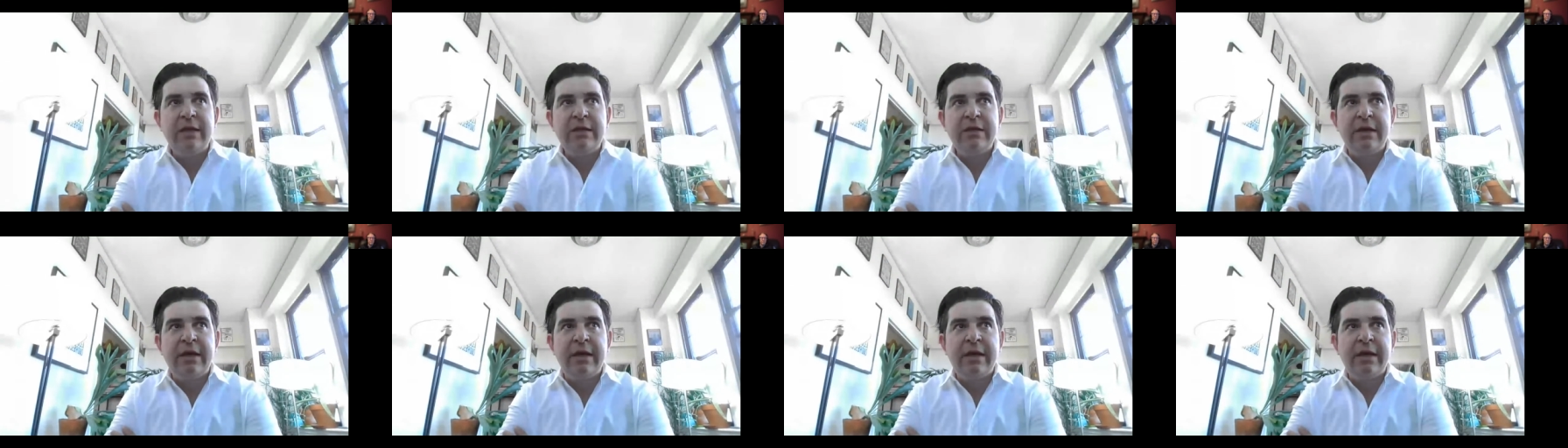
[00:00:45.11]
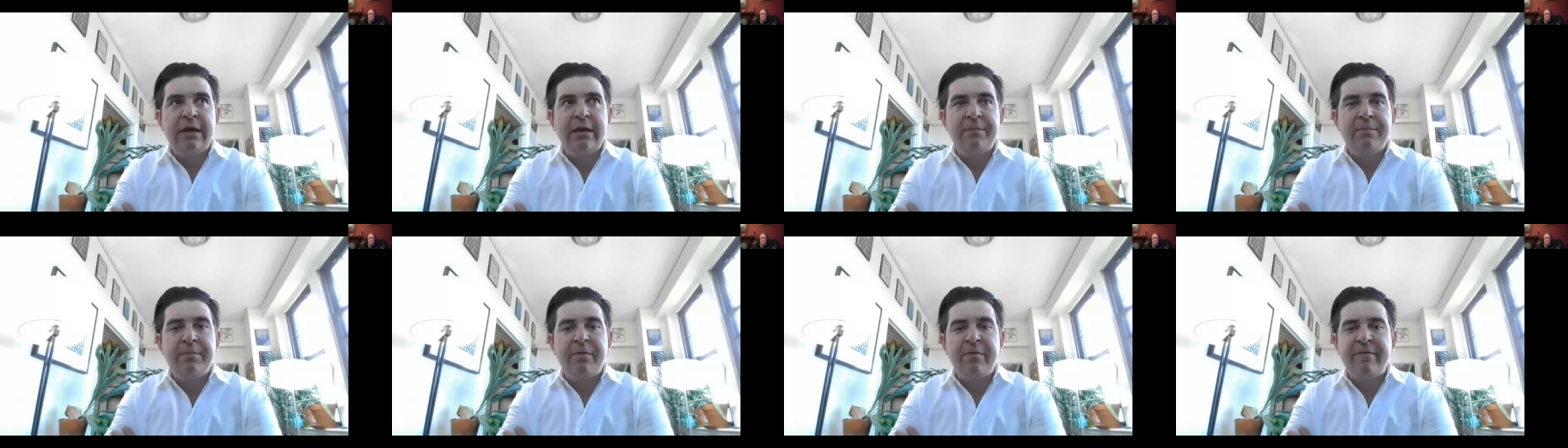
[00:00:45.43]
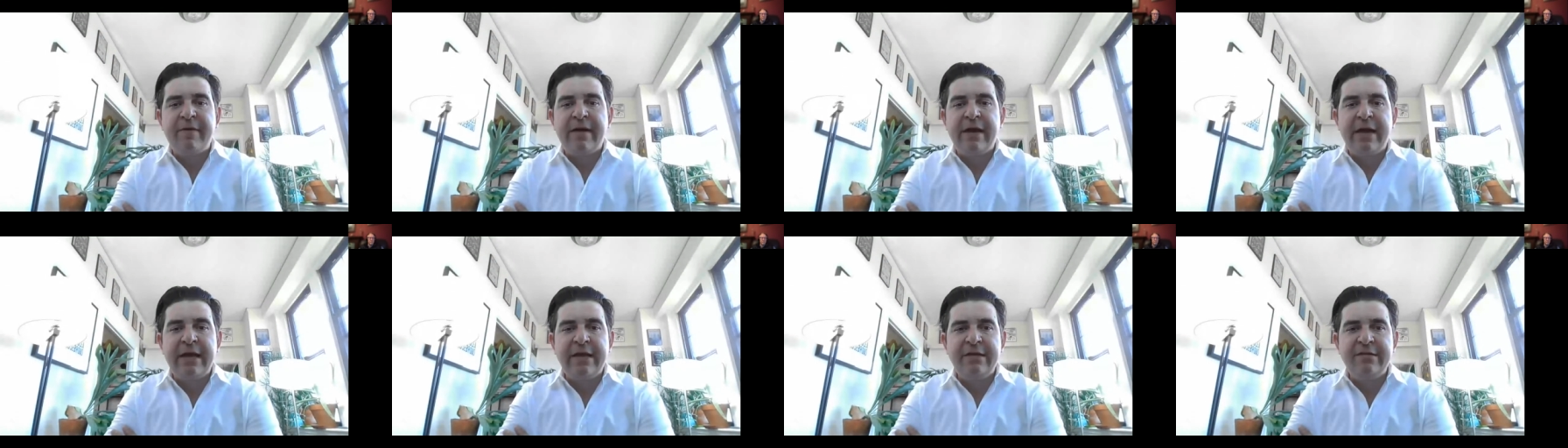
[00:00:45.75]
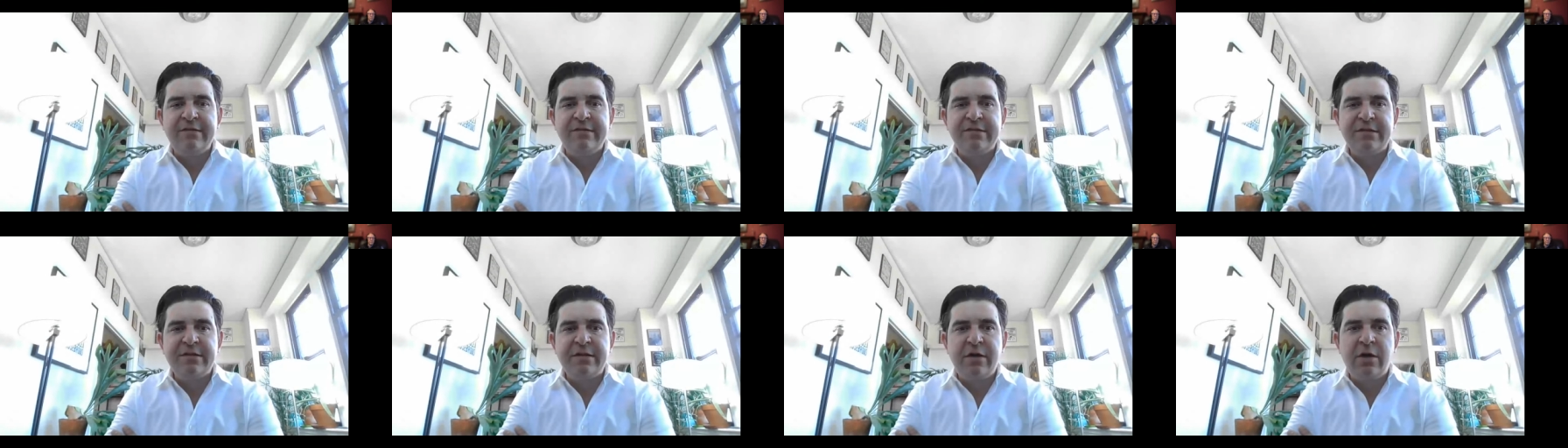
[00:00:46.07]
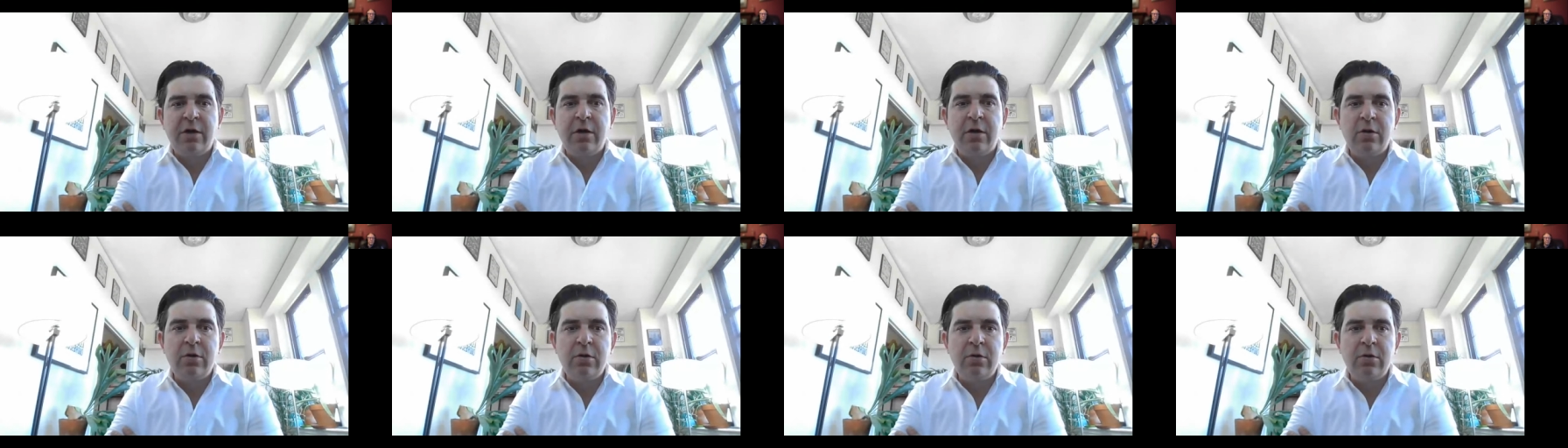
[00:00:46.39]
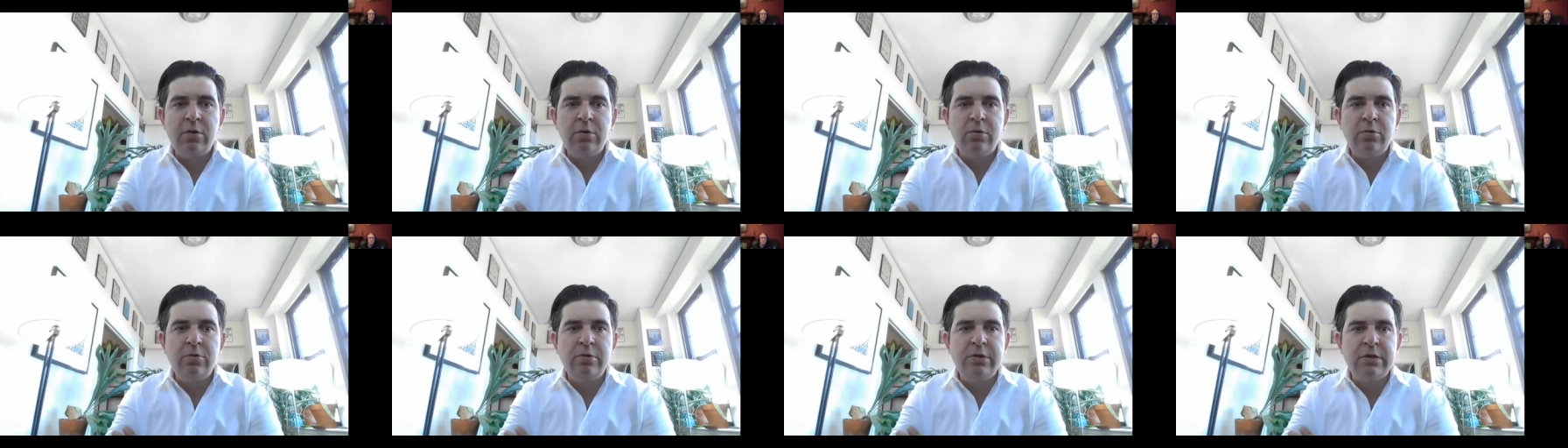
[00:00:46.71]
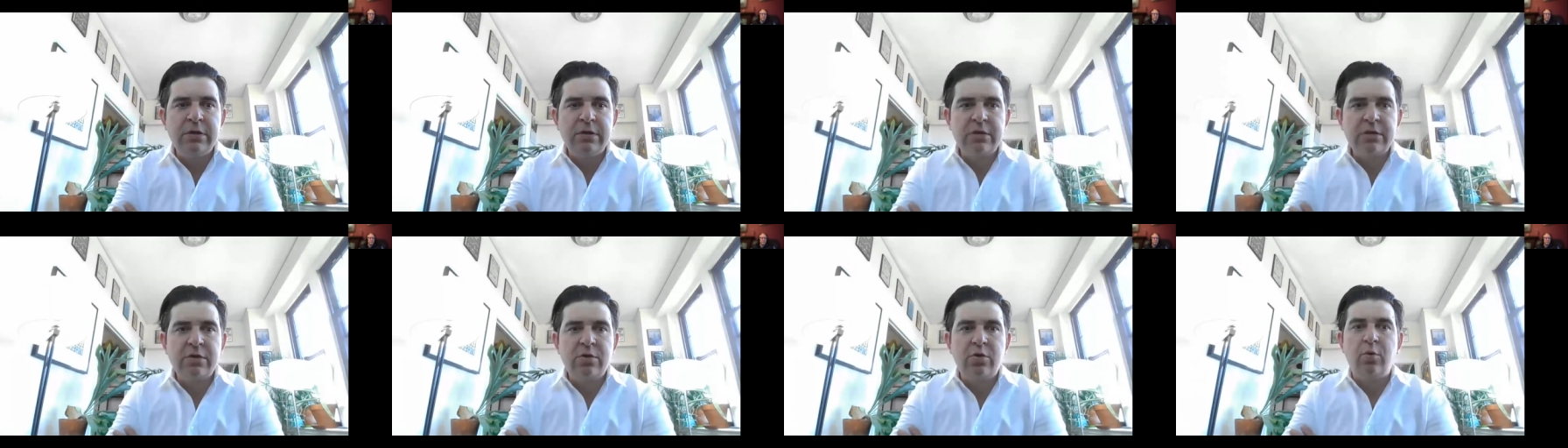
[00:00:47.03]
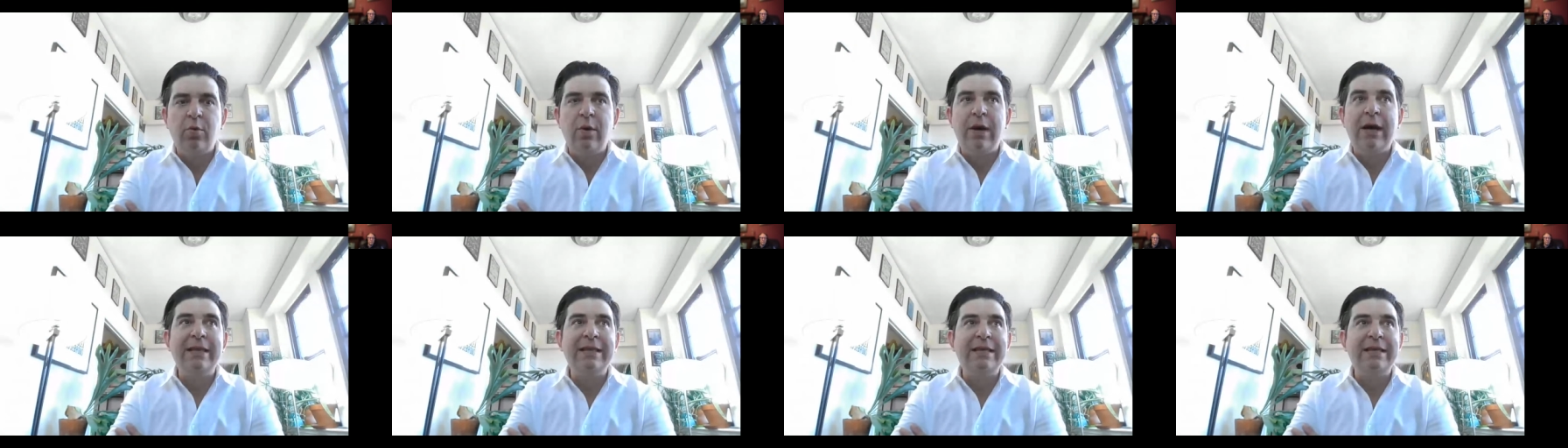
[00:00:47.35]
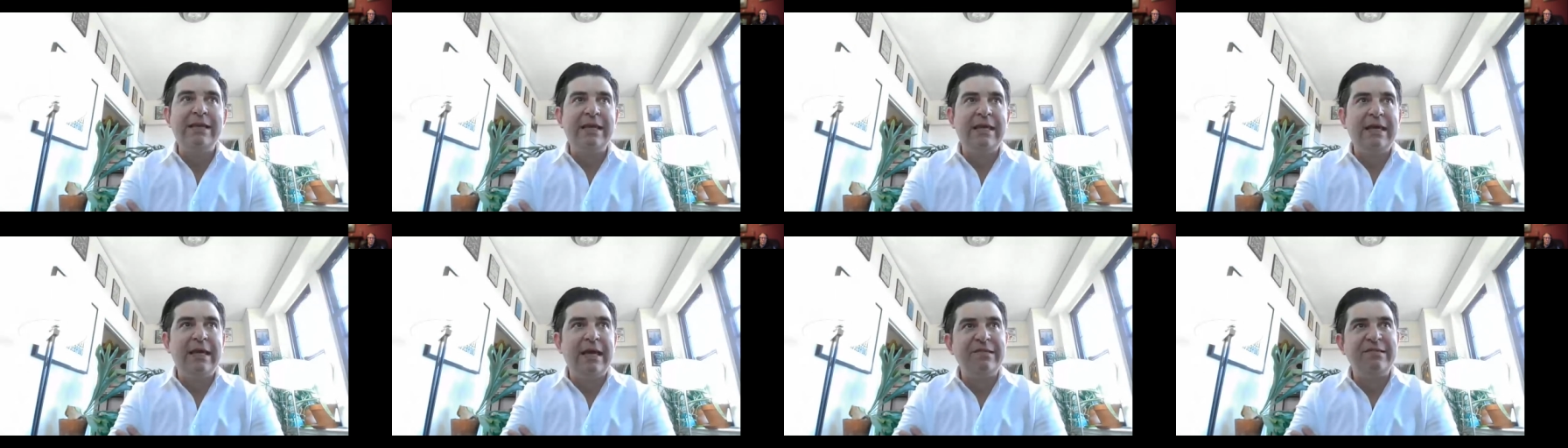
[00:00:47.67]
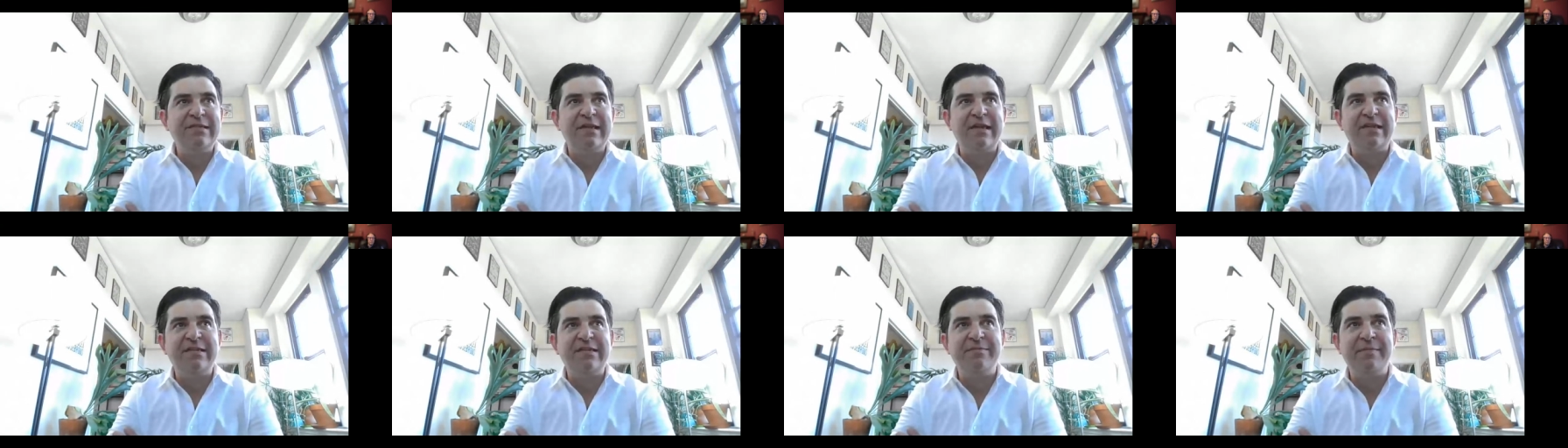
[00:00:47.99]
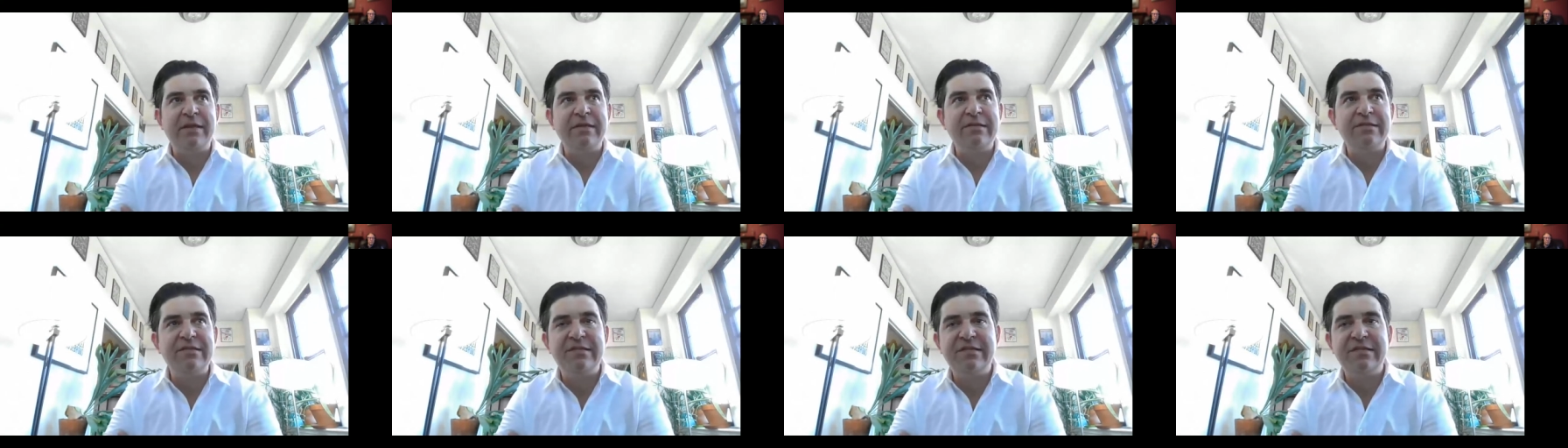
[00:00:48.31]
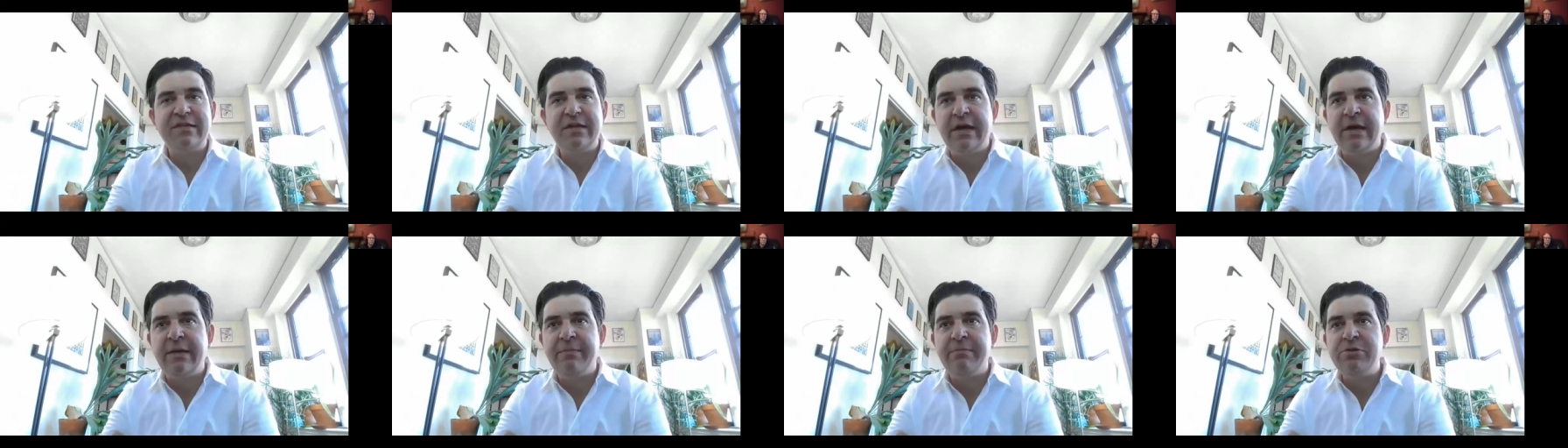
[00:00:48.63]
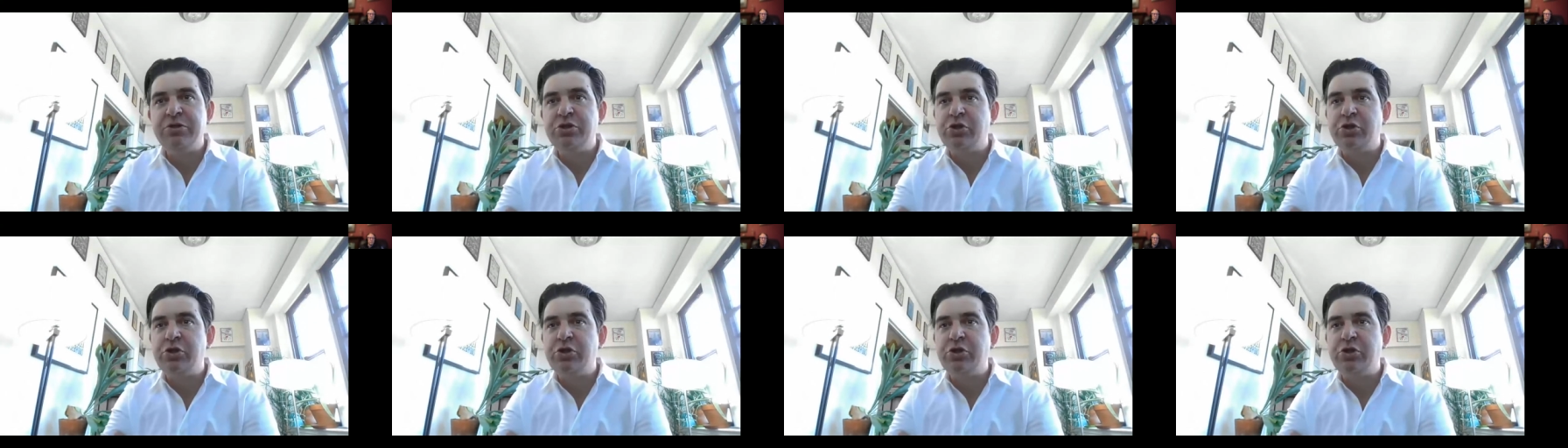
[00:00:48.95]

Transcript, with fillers: uh, provides code quality assessments um,